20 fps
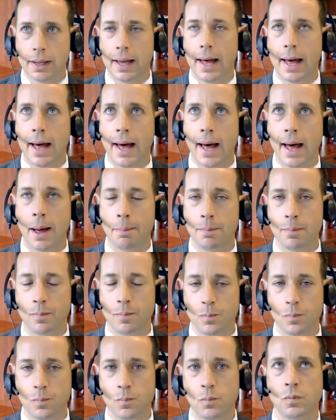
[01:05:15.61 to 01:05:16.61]

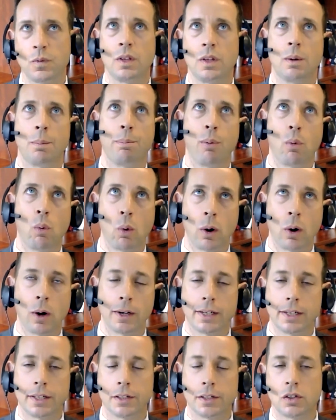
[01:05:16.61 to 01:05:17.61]
The
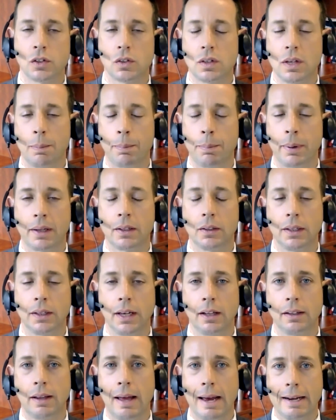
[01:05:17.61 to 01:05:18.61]
board is typically
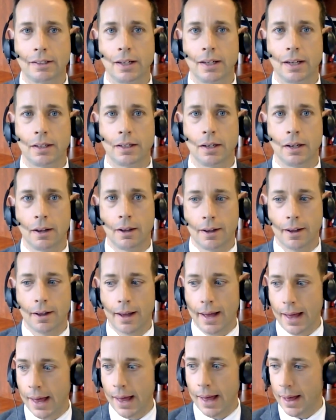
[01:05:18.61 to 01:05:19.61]
elected
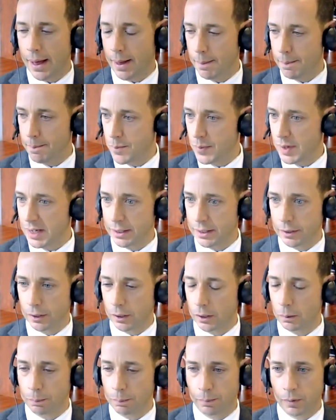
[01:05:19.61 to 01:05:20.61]

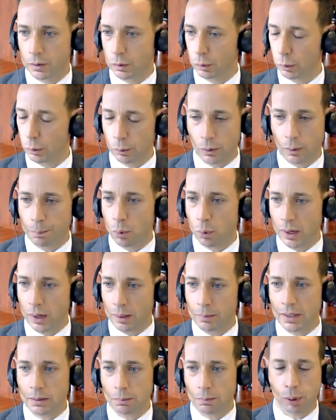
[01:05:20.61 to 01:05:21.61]
either through an
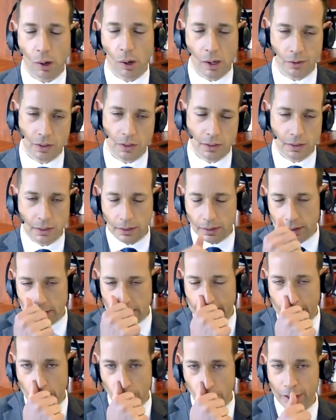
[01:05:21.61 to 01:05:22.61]
appointment process that's
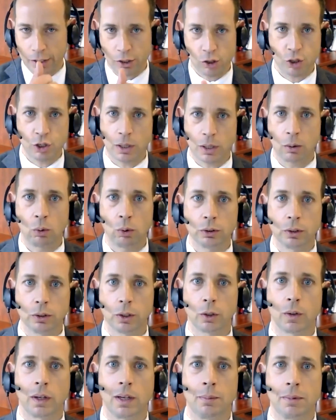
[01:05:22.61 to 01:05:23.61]
set out in a shareholder
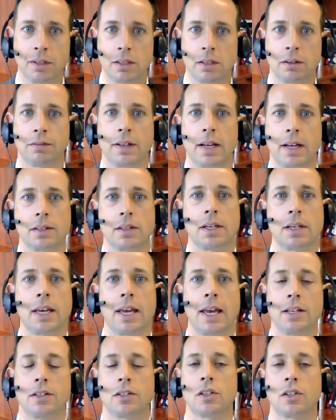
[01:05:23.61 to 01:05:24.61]
agreement, if that's the
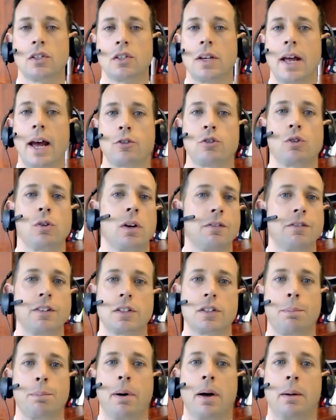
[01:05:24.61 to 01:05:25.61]
case, a statute if
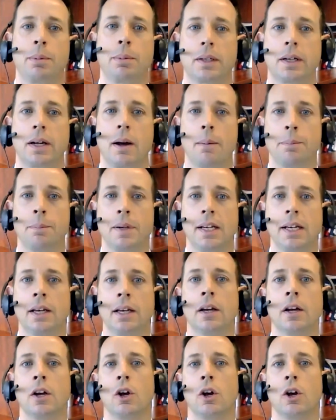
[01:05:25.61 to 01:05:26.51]
it's a public company,